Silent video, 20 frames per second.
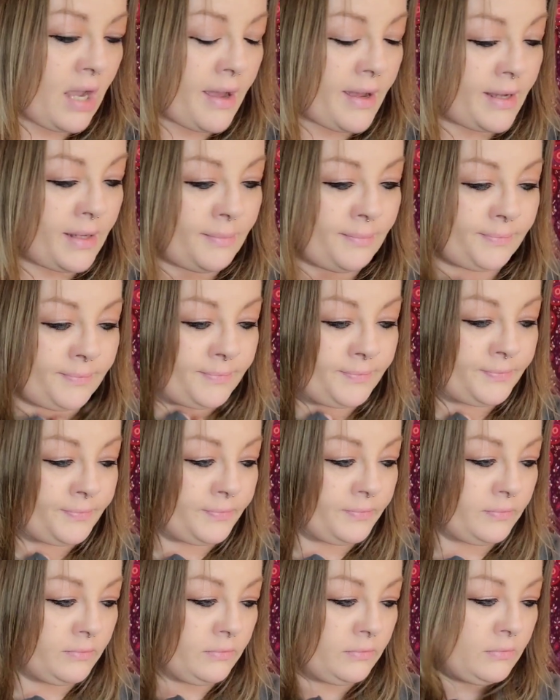I
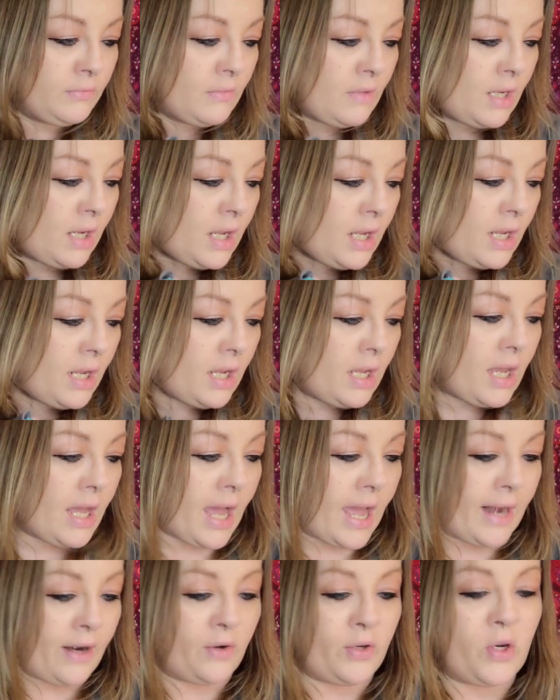
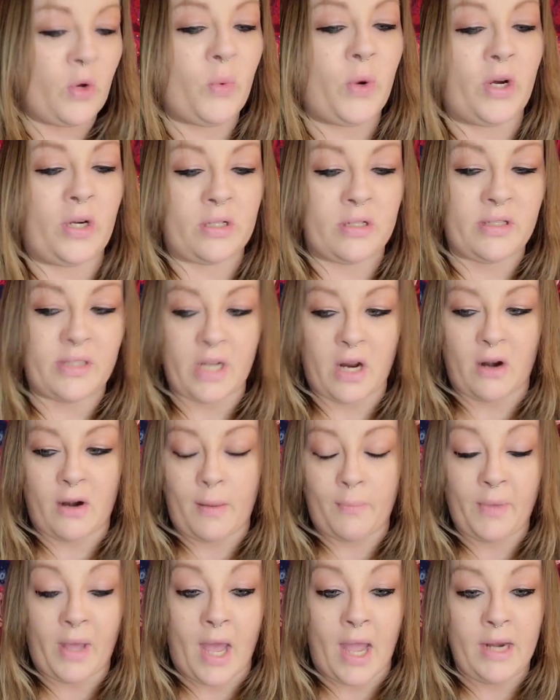don't know where to
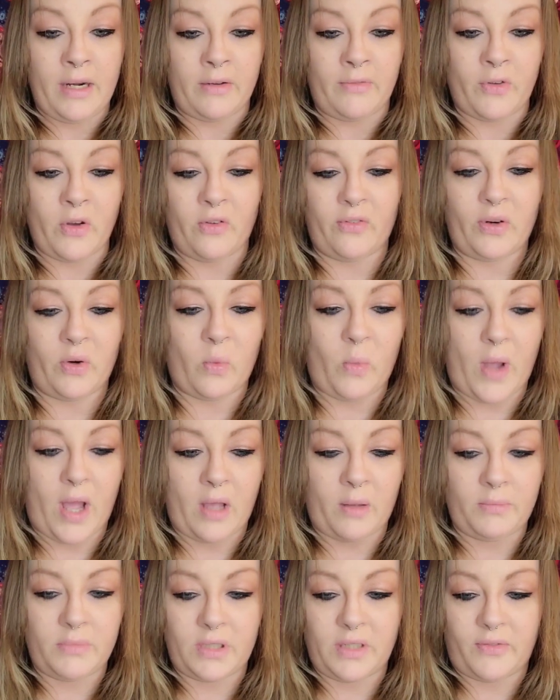start. I'm kind of
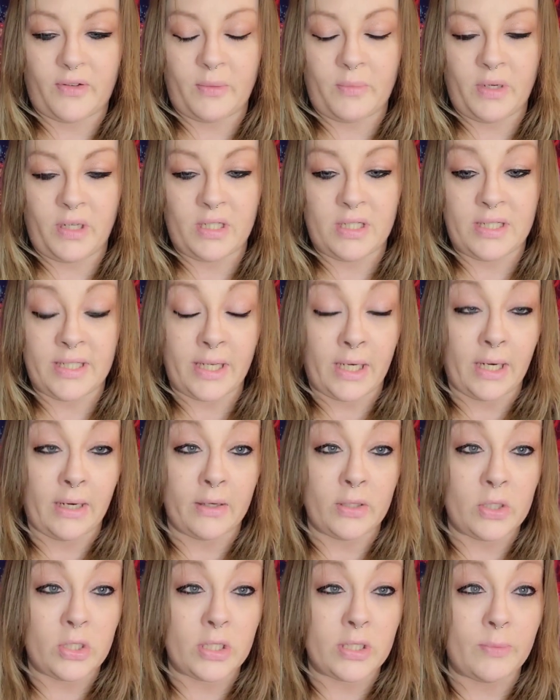overwhelmed, if I'm going to sit
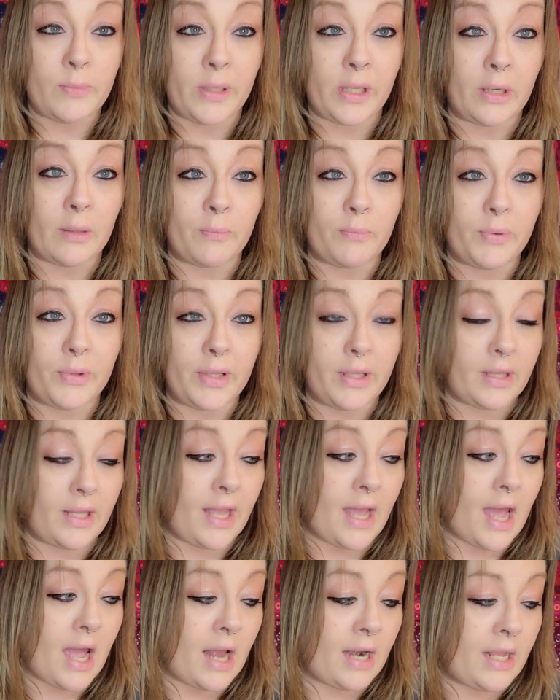here and just be
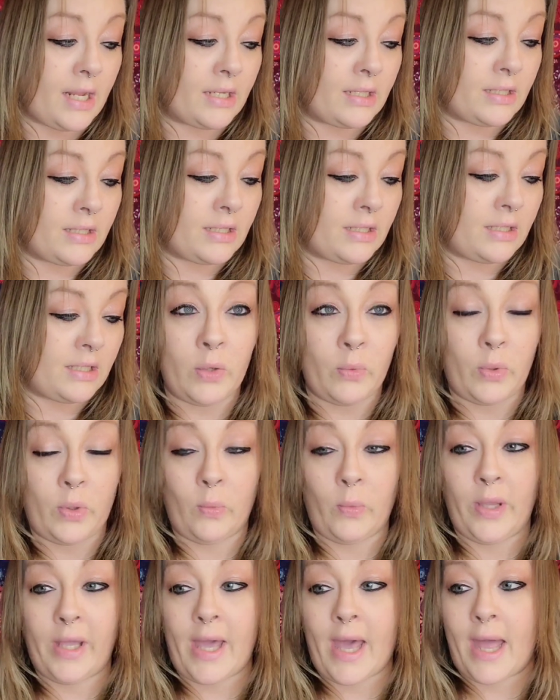completely honest. And
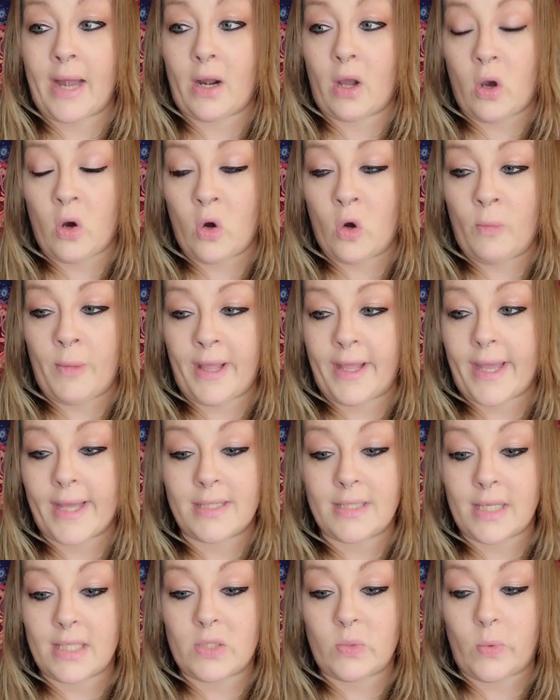when we got home, I
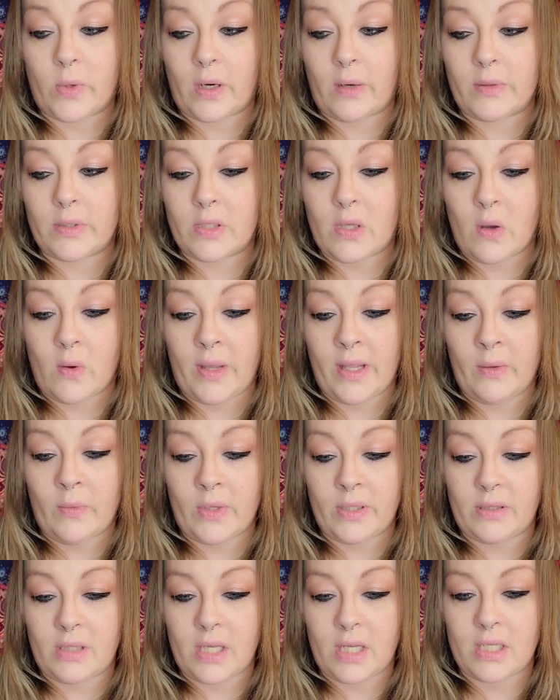guess that's where I was going
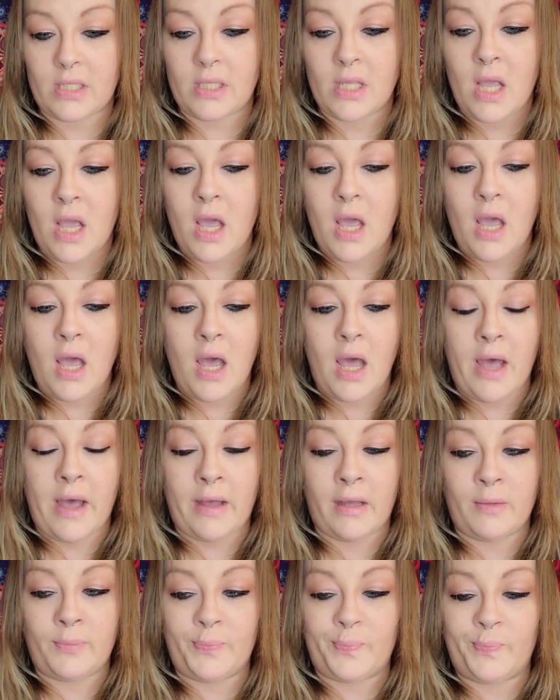with this.
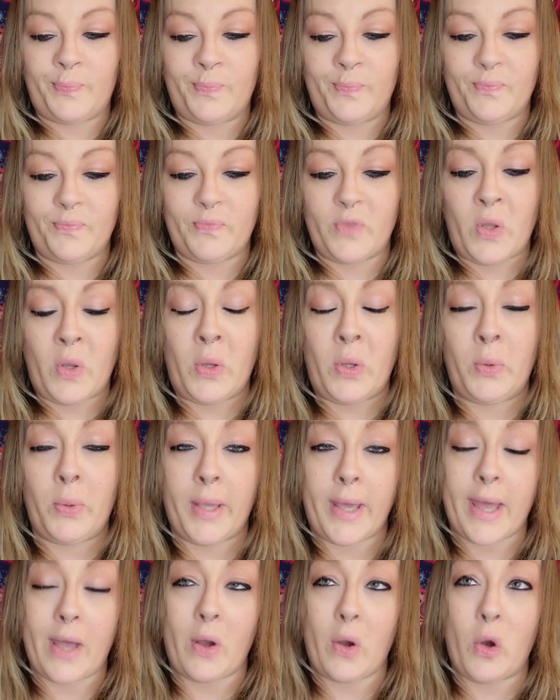When
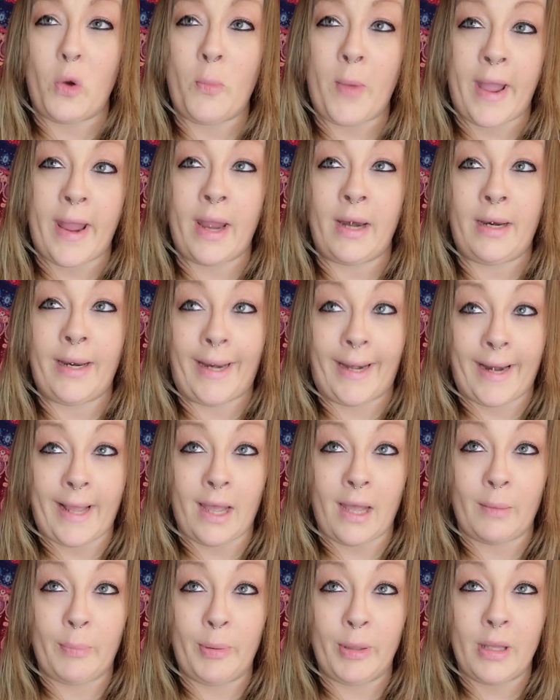we got home, I ended
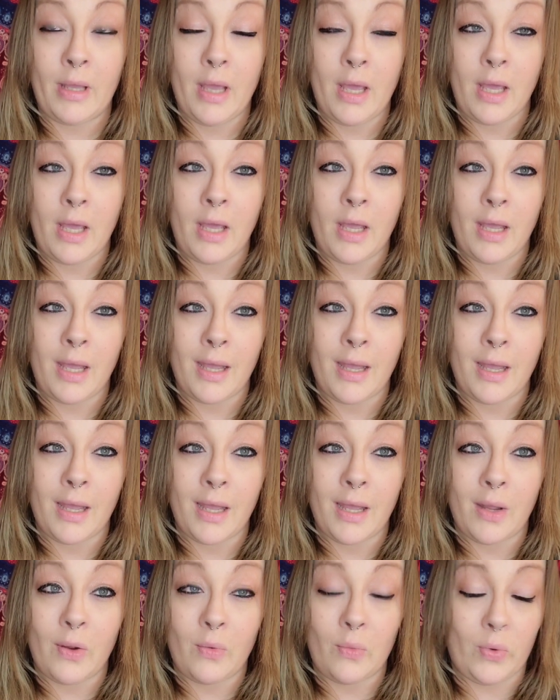up
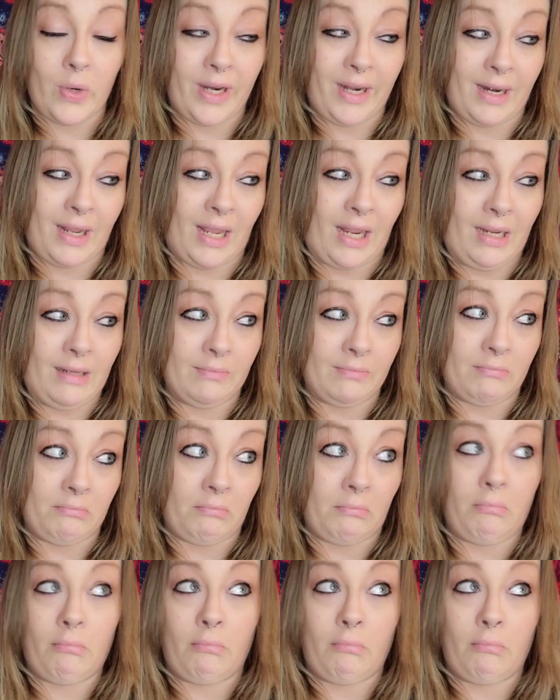reading.